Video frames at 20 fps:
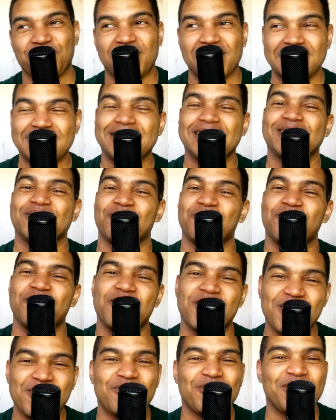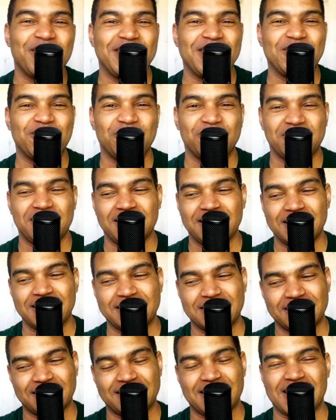This is very, very interesting.
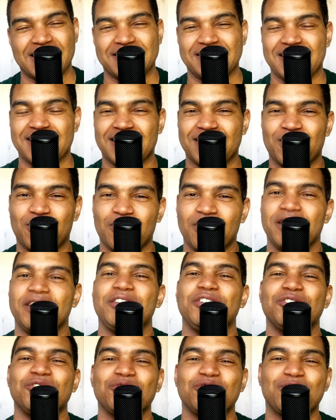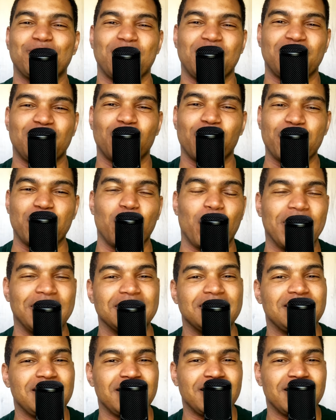It's a tactic that Ollie used before he went.